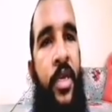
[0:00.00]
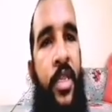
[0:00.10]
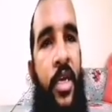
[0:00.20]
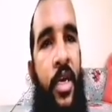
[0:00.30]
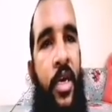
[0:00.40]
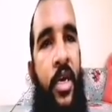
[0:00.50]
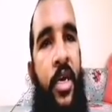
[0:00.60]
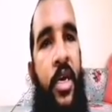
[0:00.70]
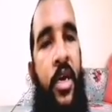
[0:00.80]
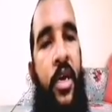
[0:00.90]

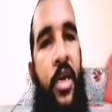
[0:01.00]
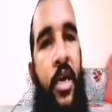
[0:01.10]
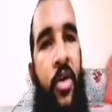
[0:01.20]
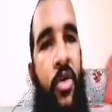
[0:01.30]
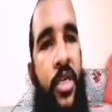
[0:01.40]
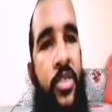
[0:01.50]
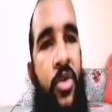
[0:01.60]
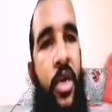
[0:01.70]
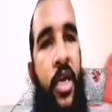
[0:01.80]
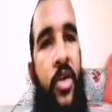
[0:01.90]
their
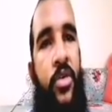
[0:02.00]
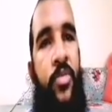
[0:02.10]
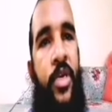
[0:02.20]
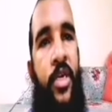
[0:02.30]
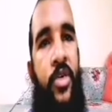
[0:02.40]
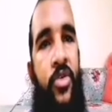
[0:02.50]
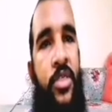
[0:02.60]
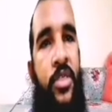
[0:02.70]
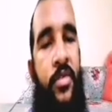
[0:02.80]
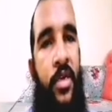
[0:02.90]
cholesterol cannot be
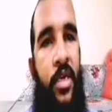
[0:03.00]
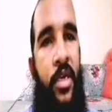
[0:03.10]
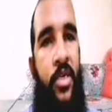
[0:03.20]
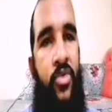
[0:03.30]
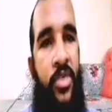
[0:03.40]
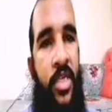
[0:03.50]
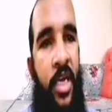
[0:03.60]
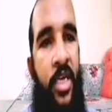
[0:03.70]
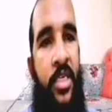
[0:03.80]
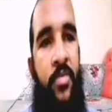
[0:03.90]
reduced to
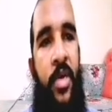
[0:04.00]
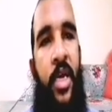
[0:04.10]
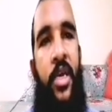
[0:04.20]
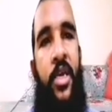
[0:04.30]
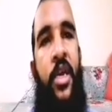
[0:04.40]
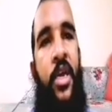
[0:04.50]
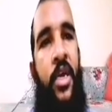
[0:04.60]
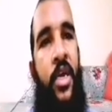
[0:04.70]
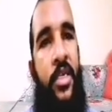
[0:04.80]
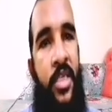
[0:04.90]
target by
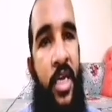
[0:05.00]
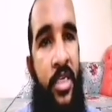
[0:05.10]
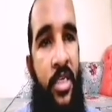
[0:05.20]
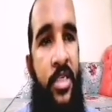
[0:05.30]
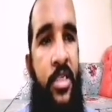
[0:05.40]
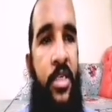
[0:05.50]
statins.